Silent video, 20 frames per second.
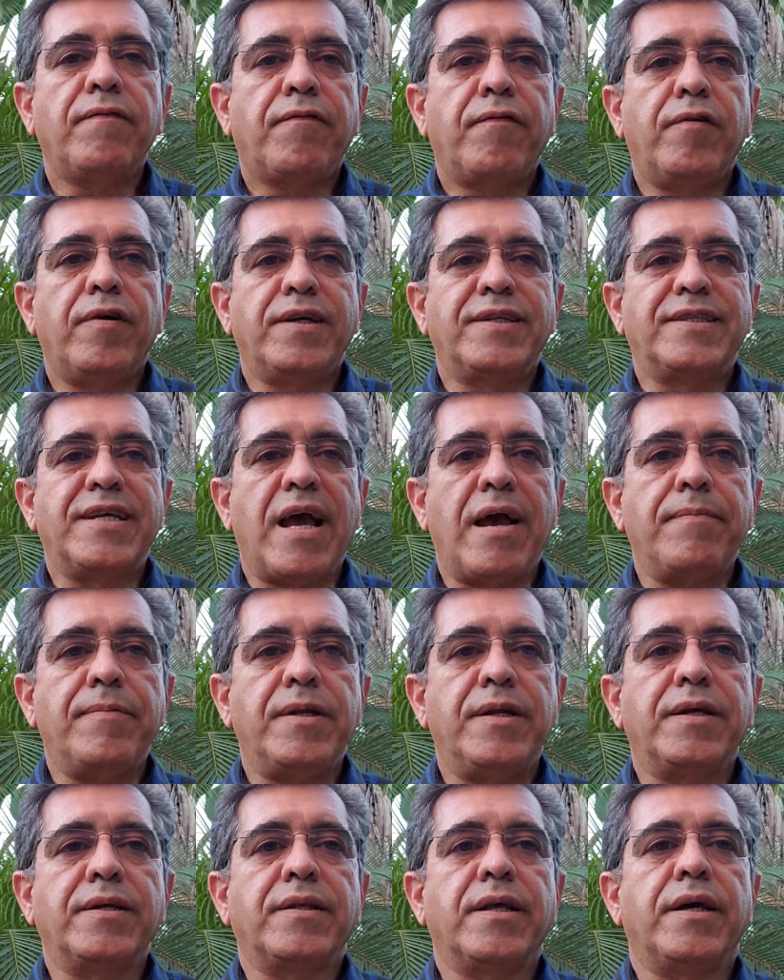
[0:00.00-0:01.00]
for
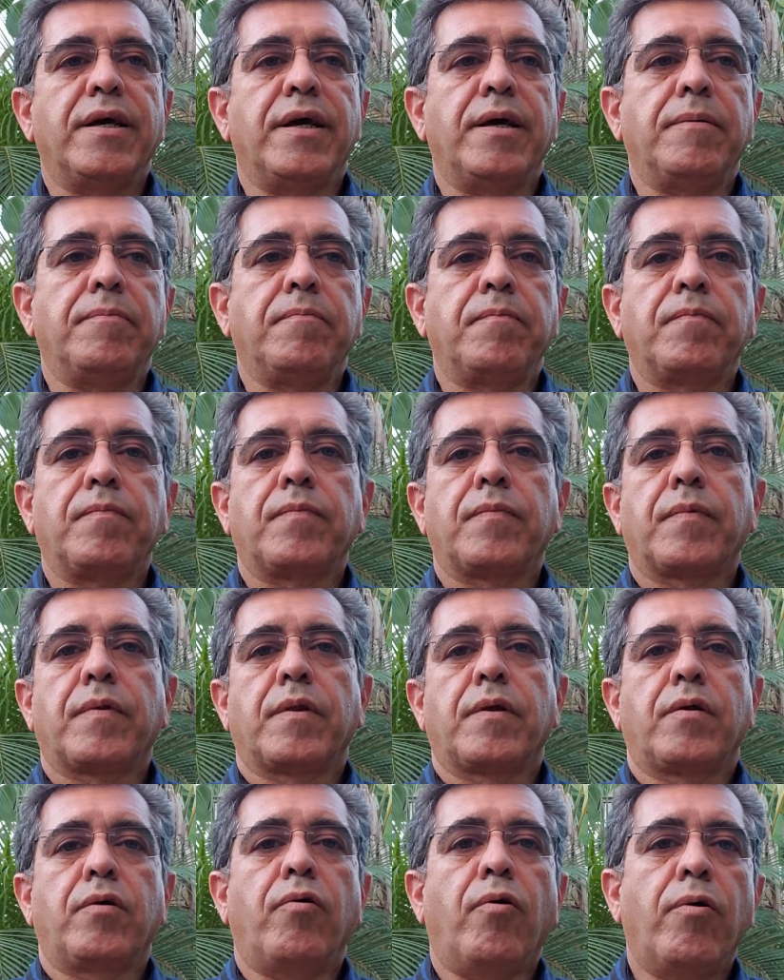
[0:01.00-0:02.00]
examining the
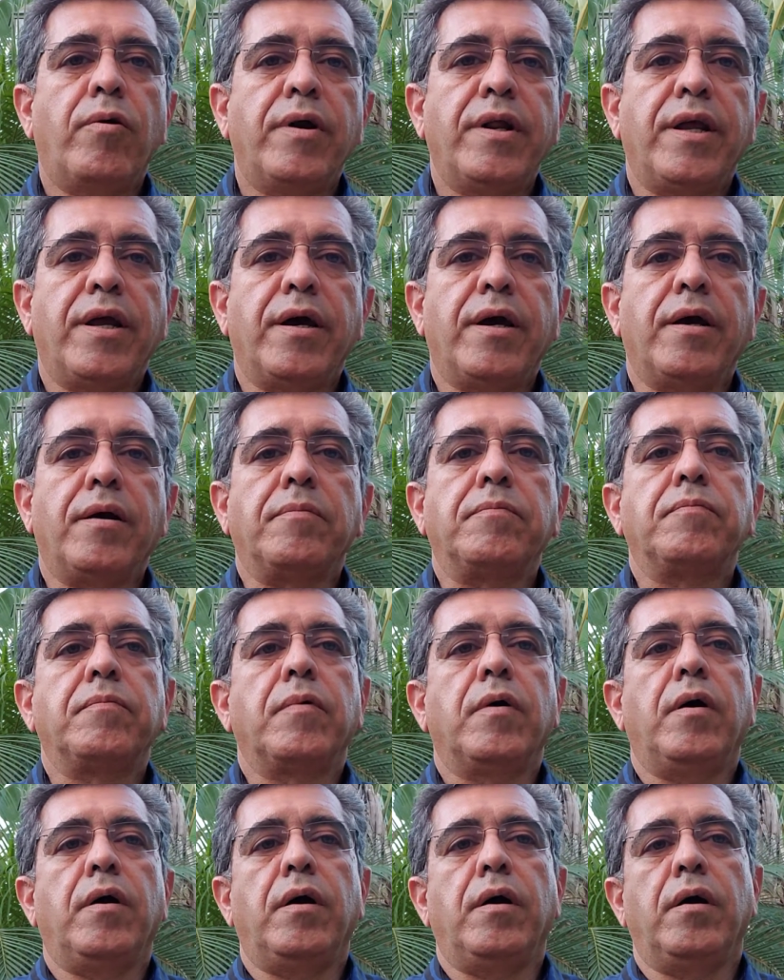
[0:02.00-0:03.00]
cornea
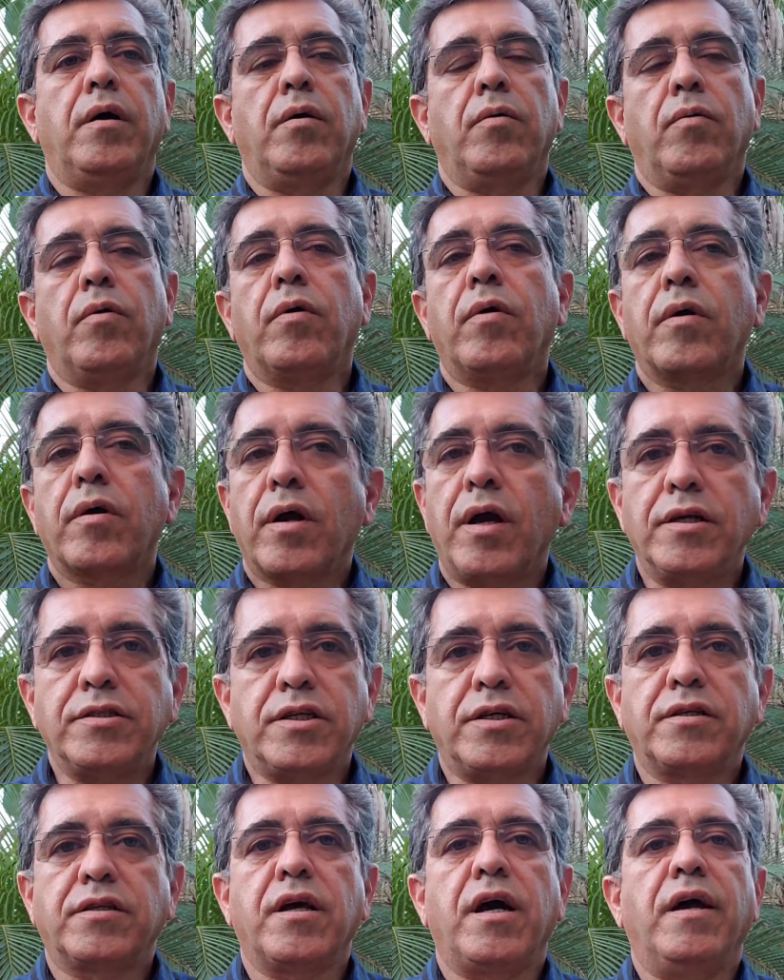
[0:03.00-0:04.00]
or
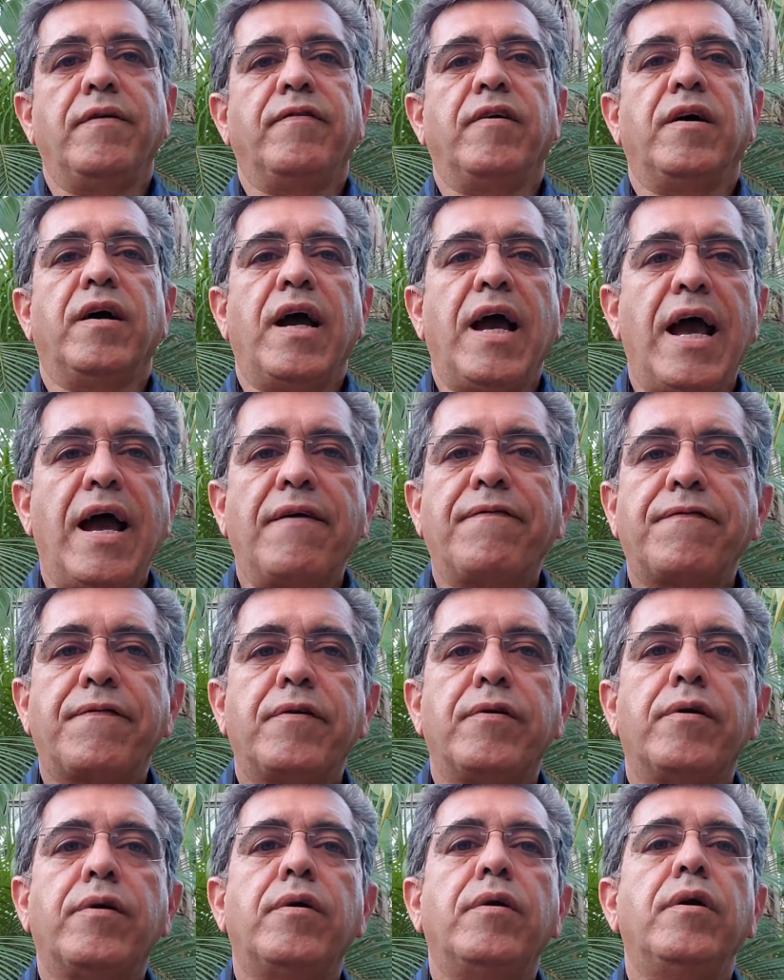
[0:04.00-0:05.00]
conjunctiva
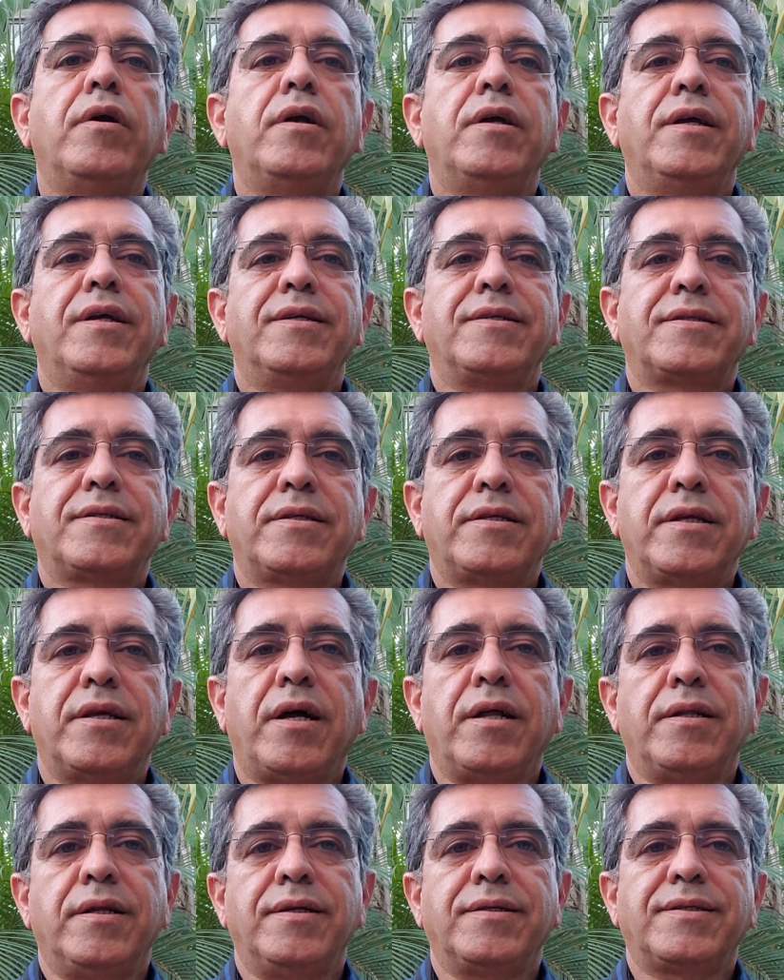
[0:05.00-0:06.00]
after
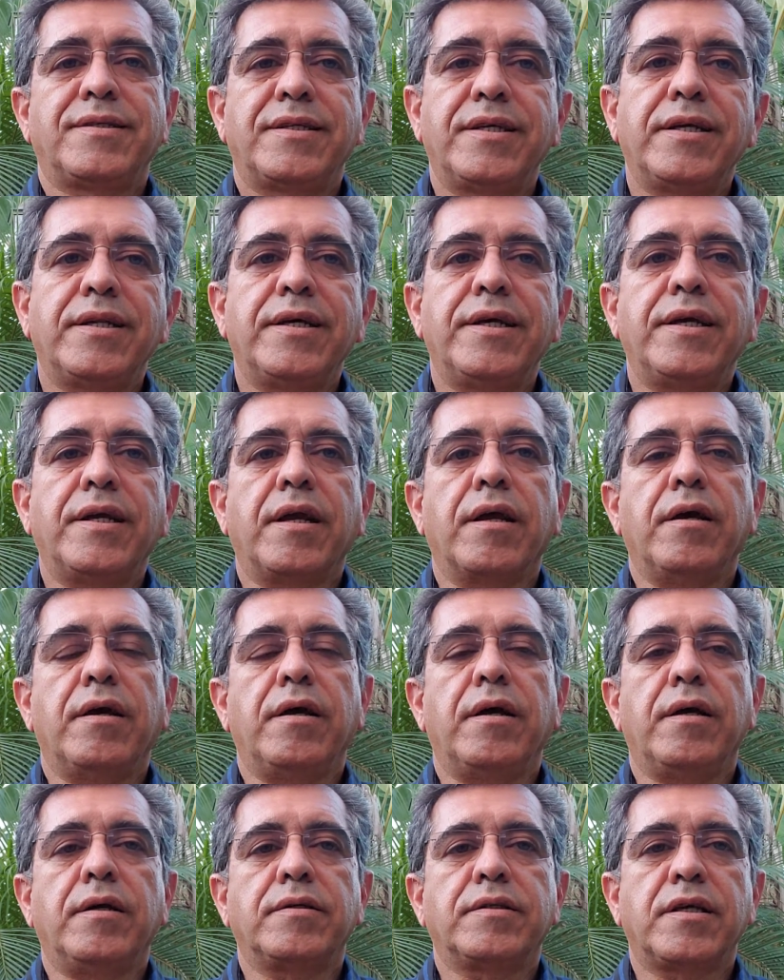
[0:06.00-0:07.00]
instilling
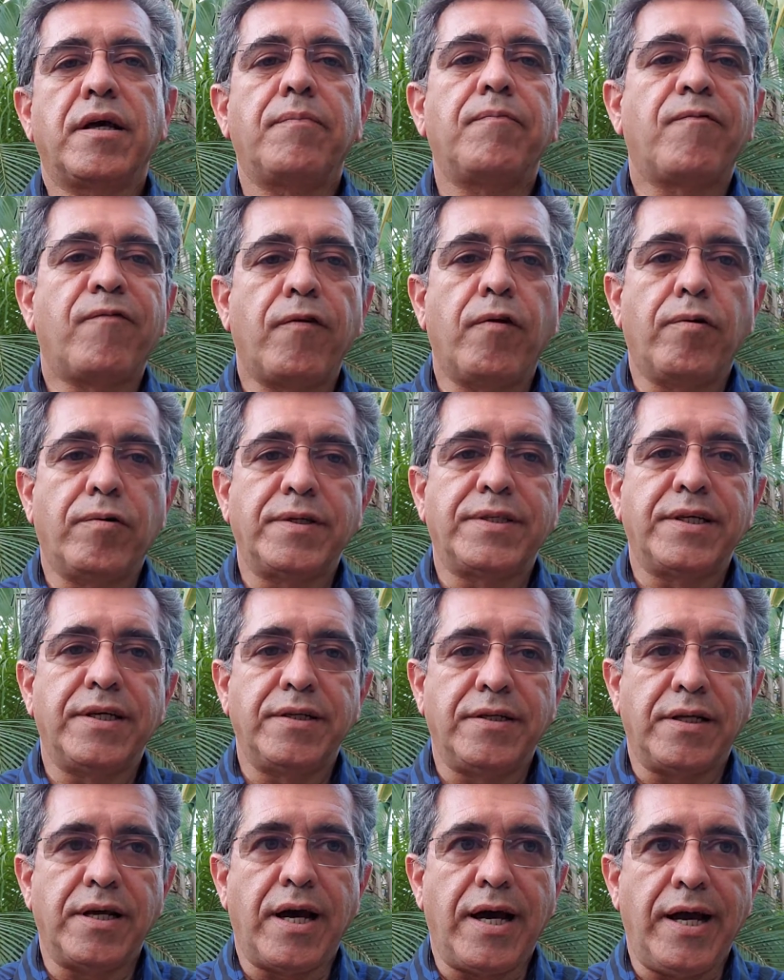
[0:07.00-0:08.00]
some
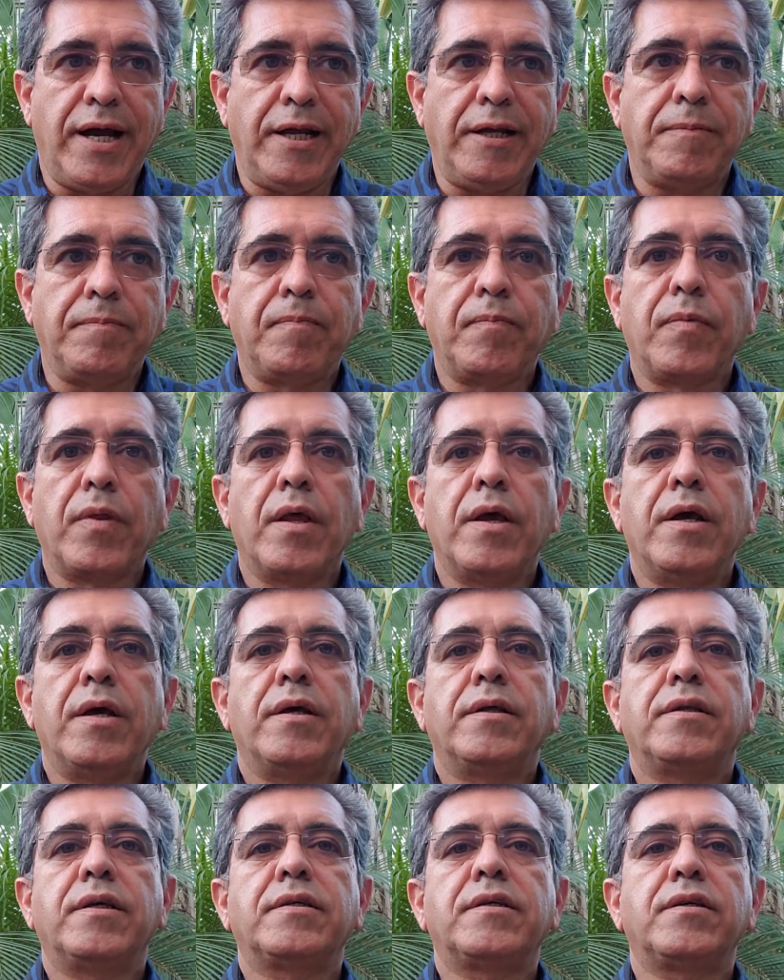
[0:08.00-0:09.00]
fluorescein dye.
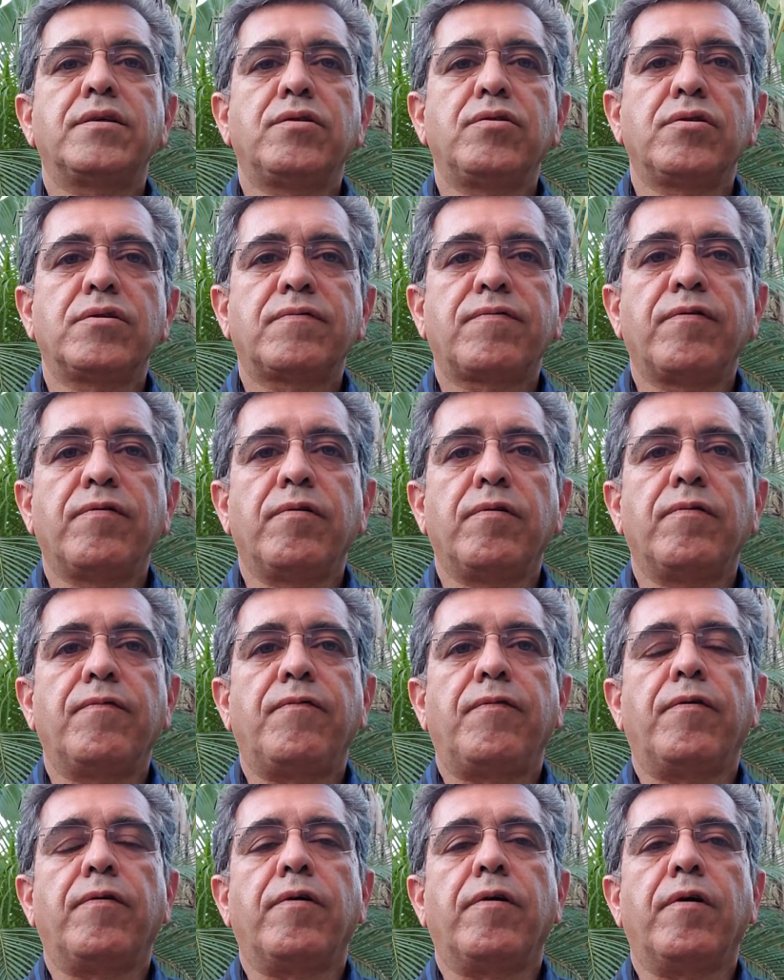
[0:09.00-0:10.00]
This is useful
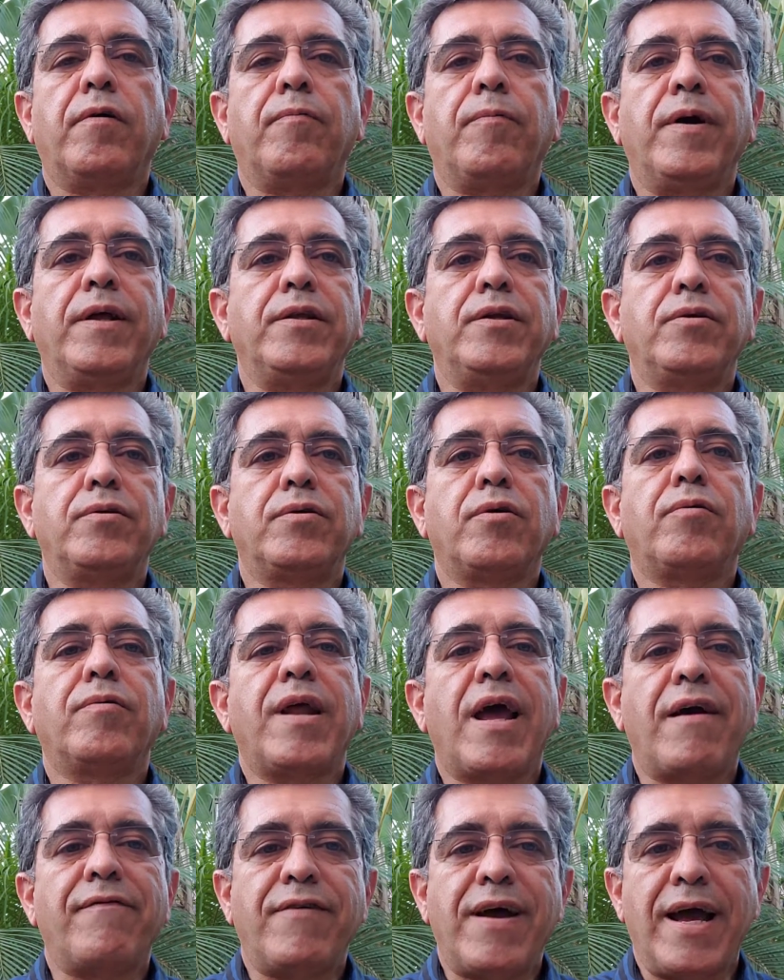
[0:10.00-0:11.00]
for when you don't
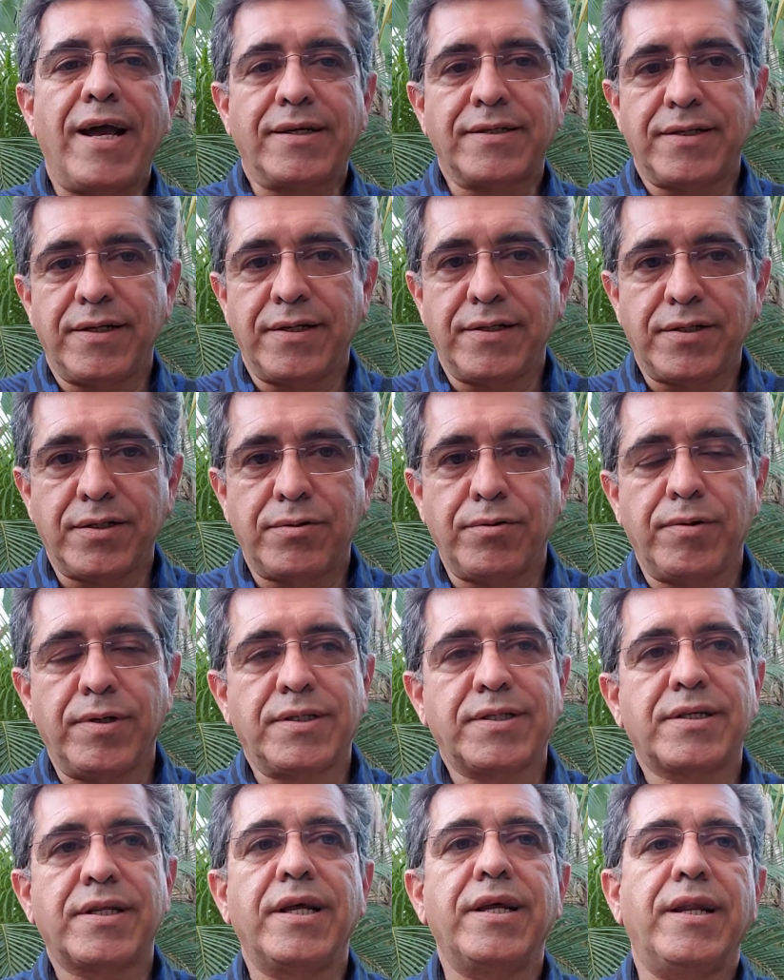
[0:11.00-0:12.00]
have access to a
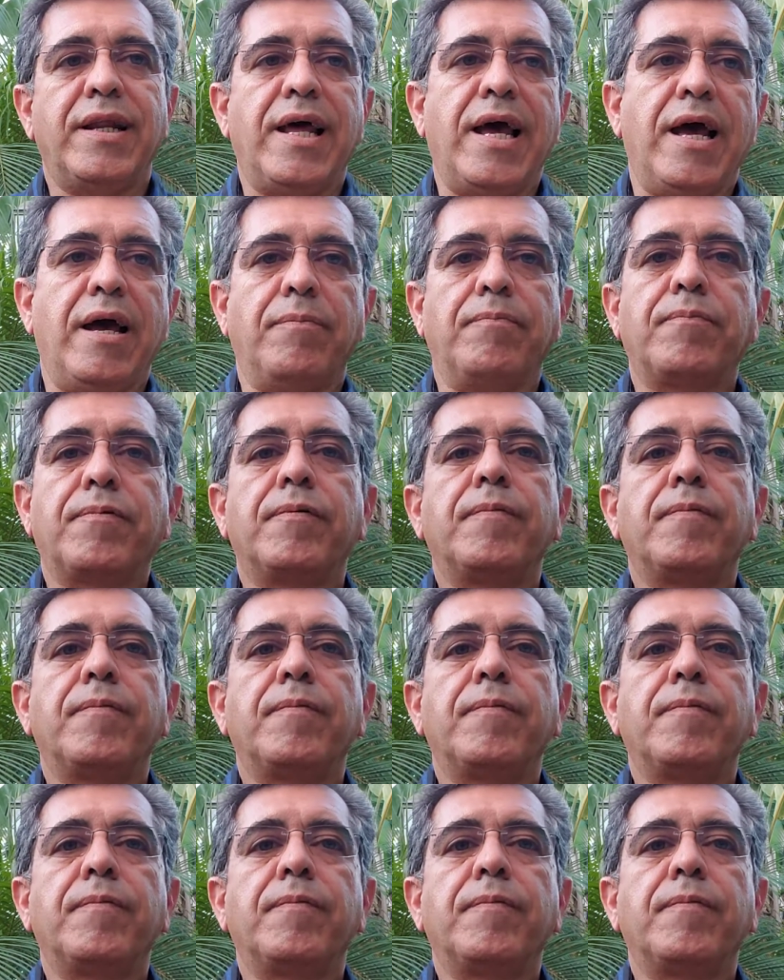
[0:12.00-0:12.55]
slit lamp